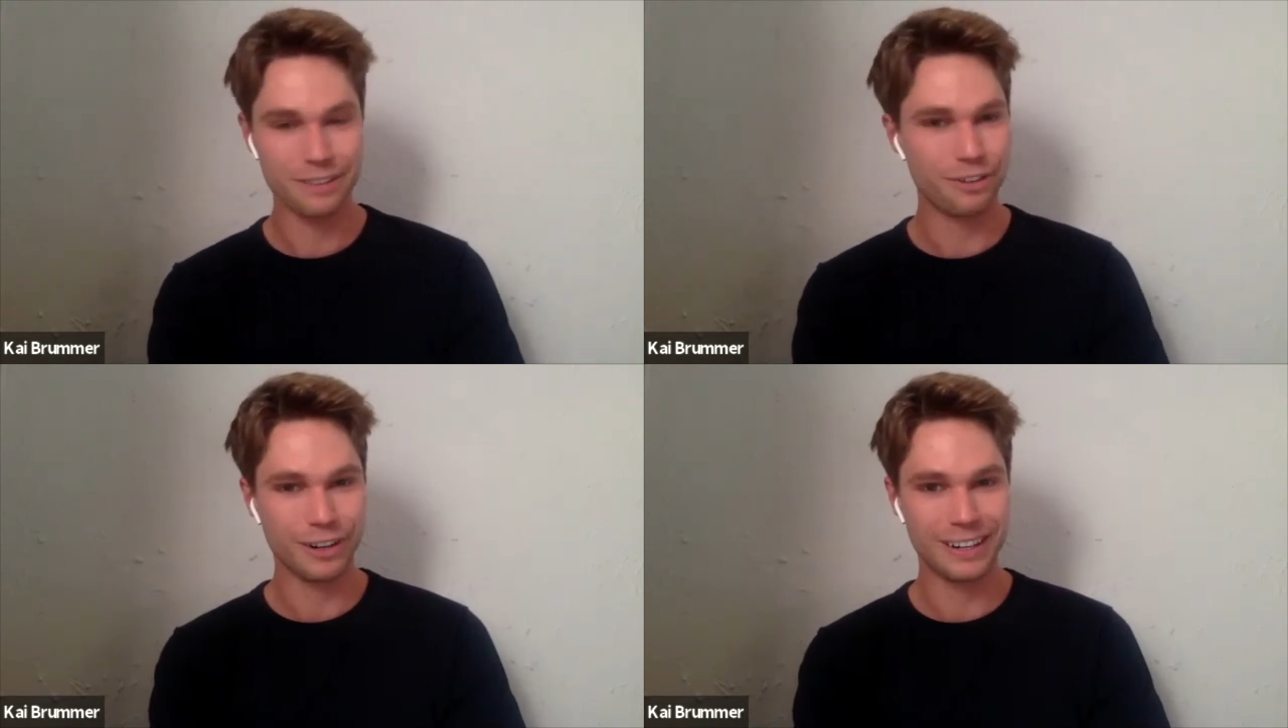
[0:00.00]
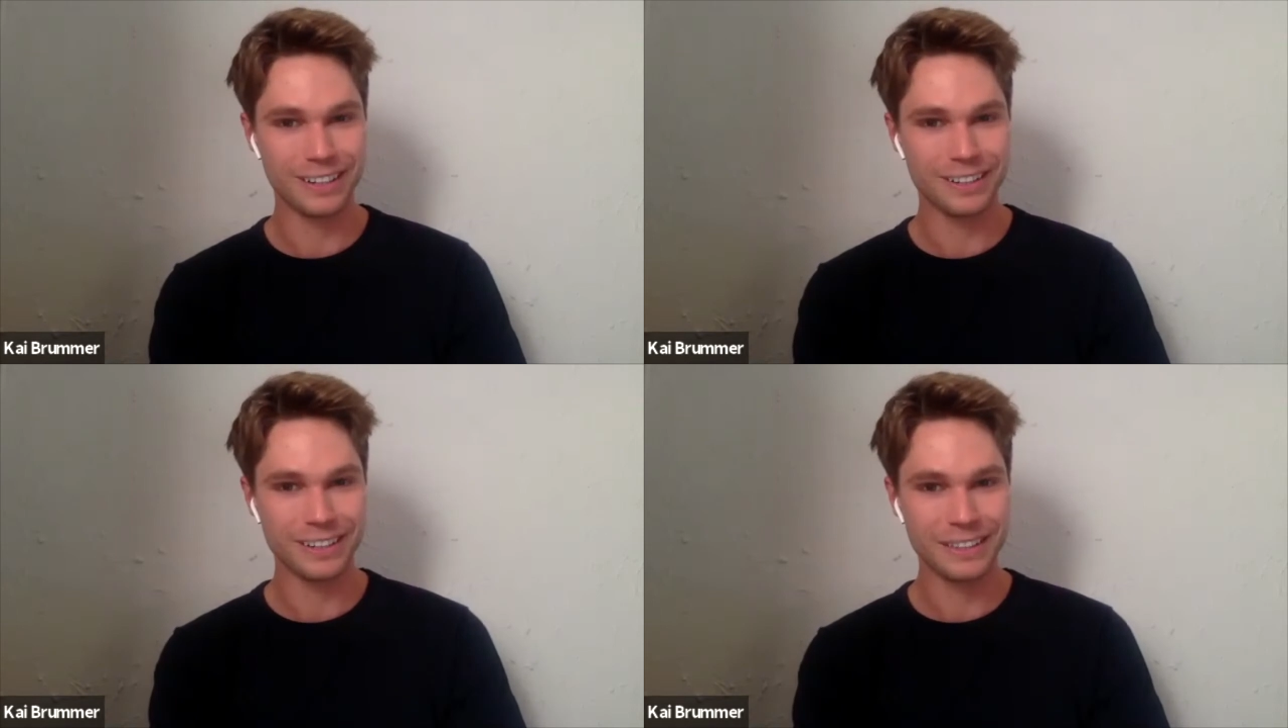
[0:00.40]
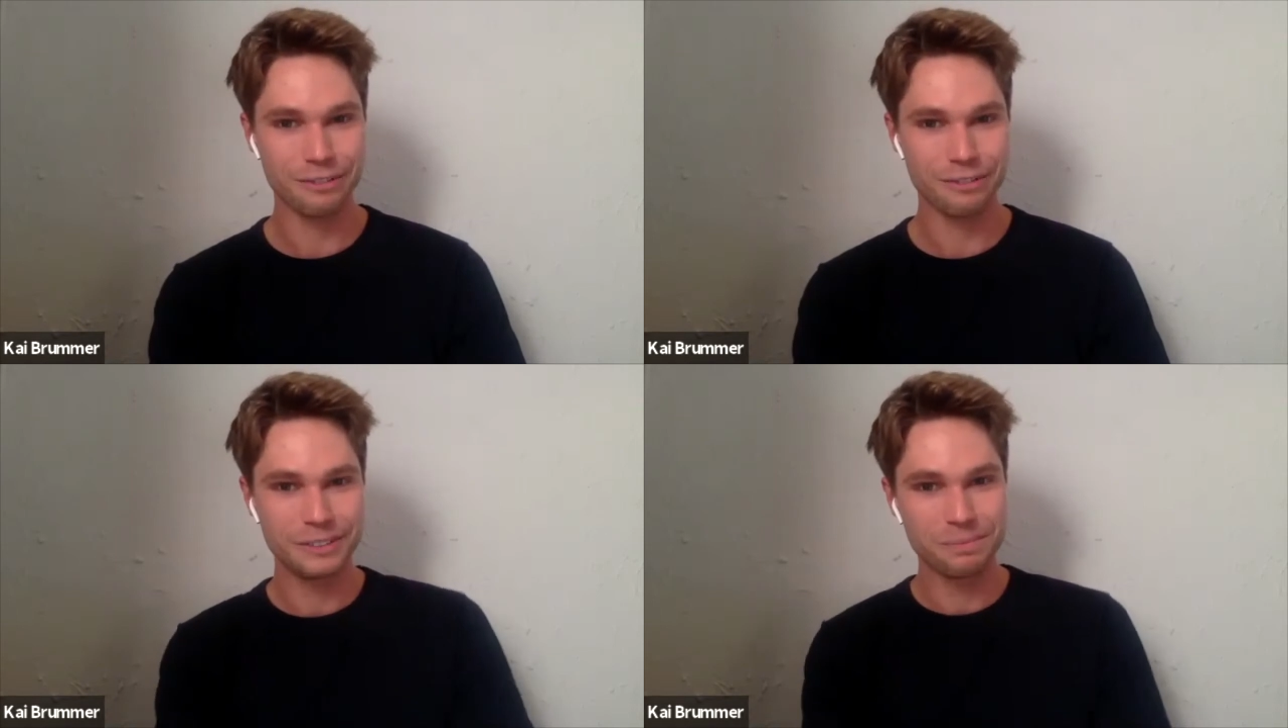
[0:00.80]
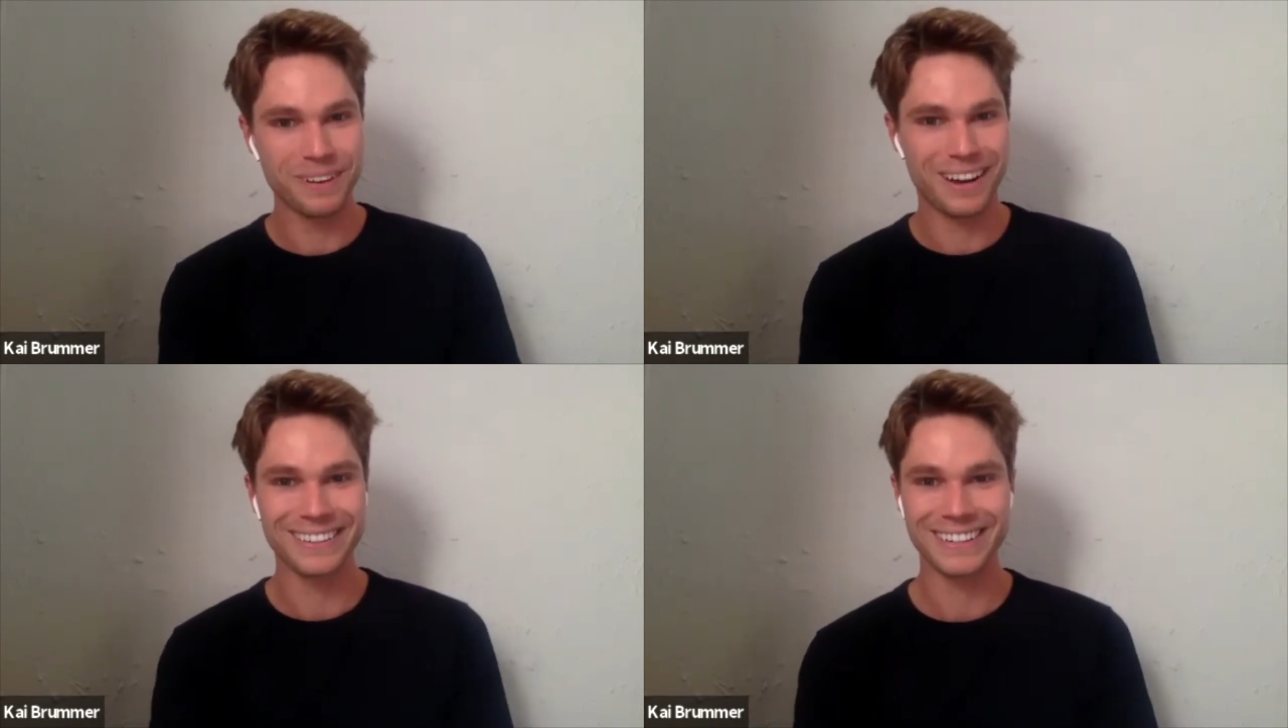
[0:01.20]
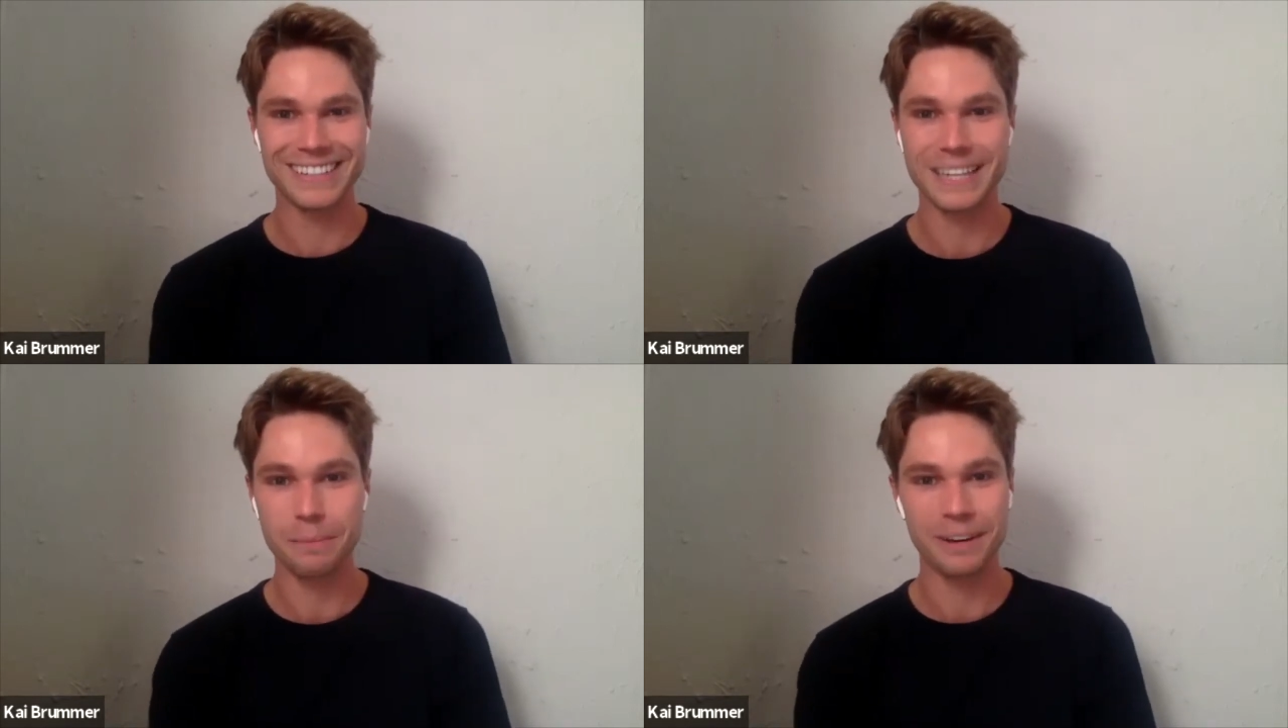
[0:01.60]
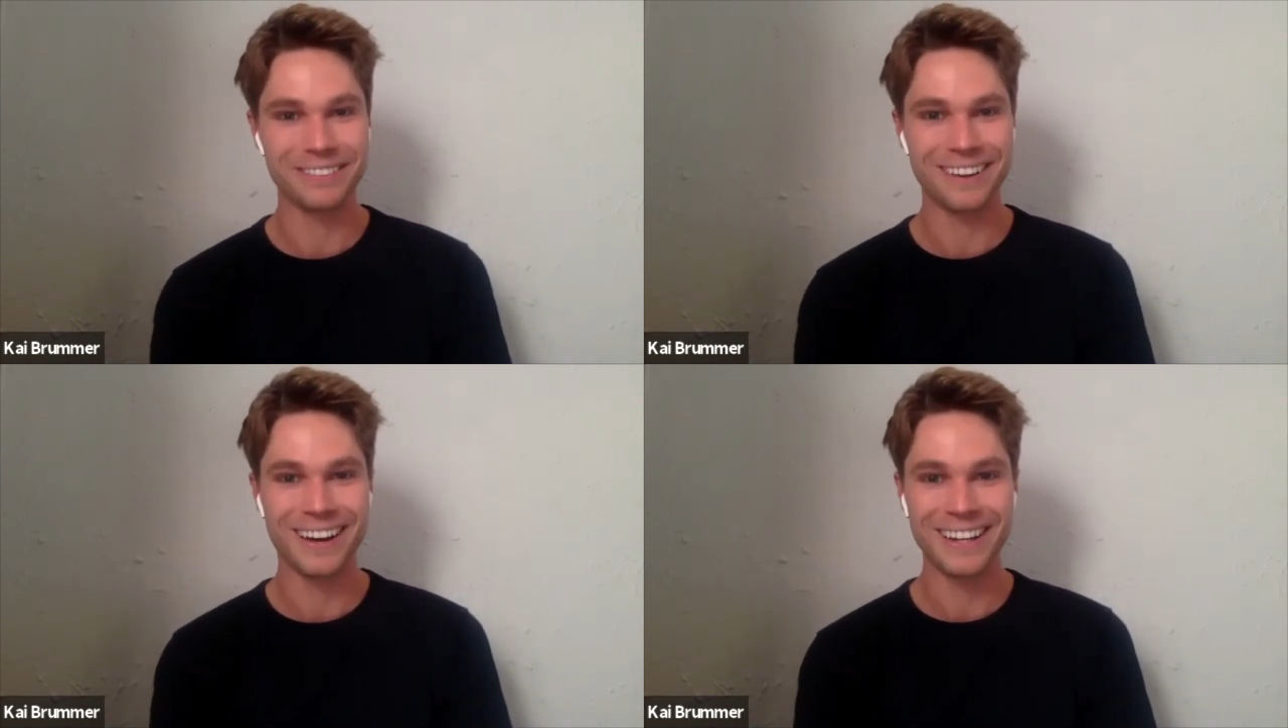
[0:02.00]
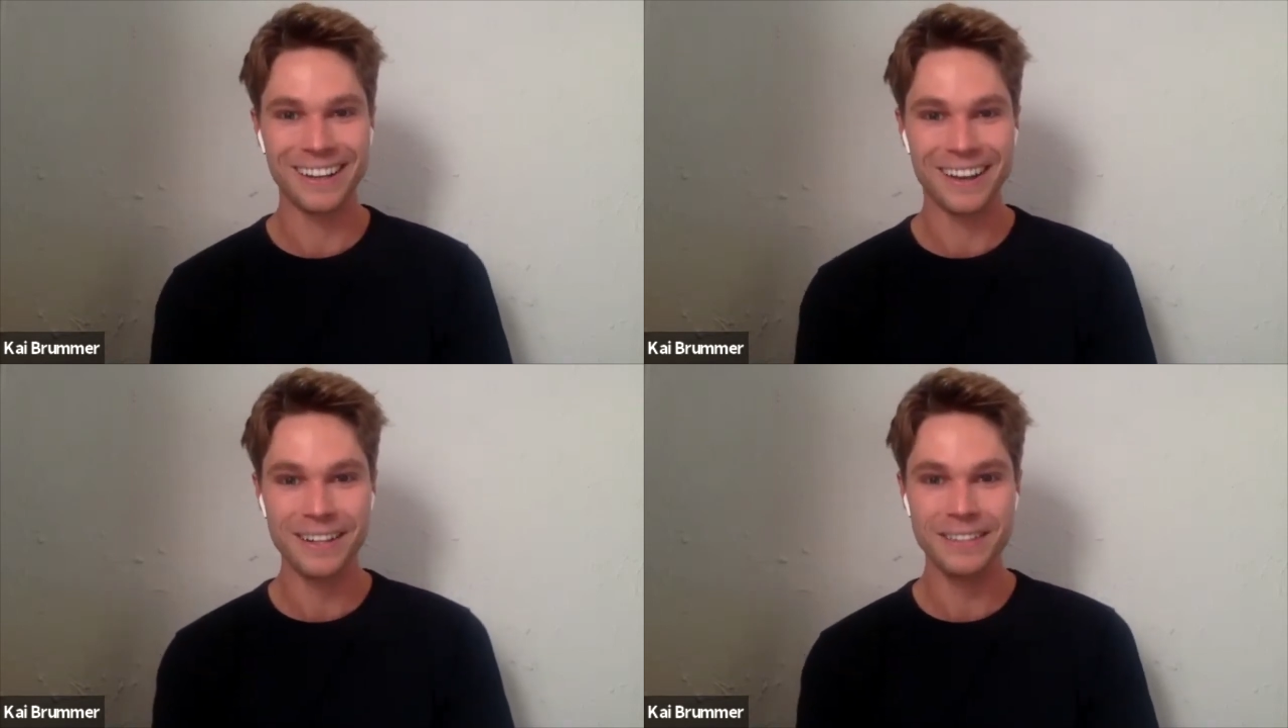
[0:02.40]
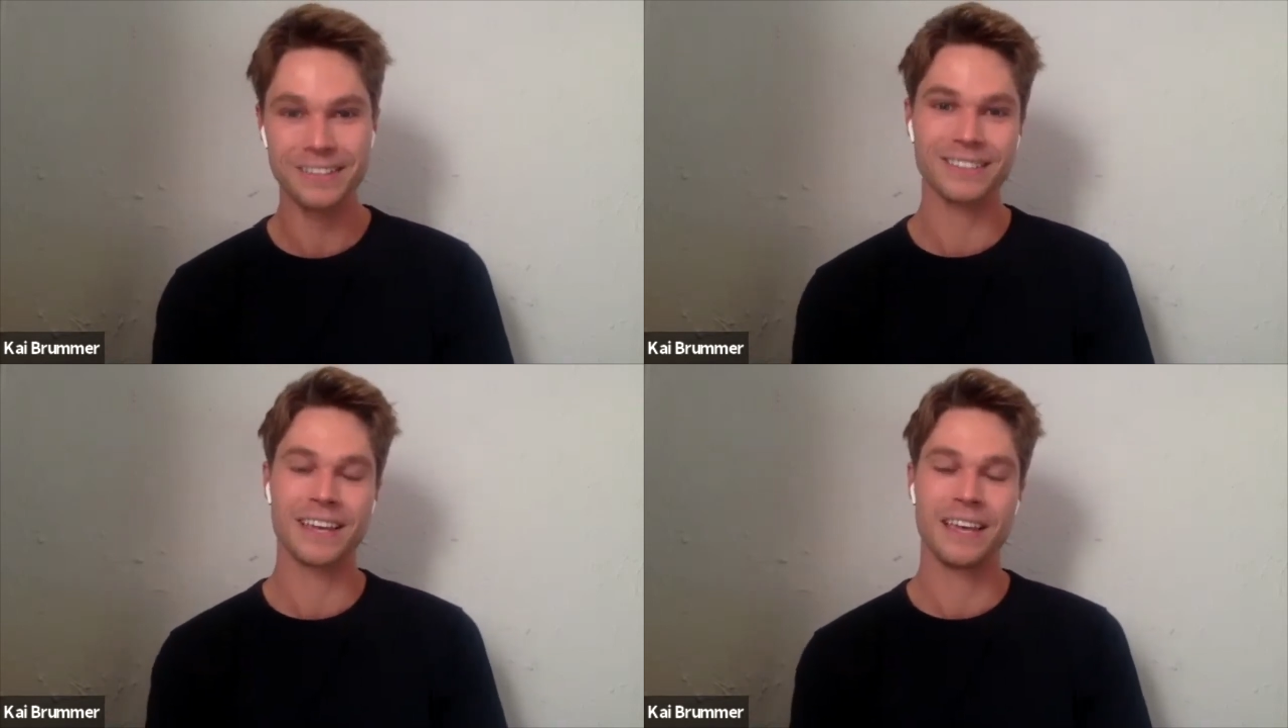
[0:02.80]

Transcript: say very little in the film. I think I say about 9 lines,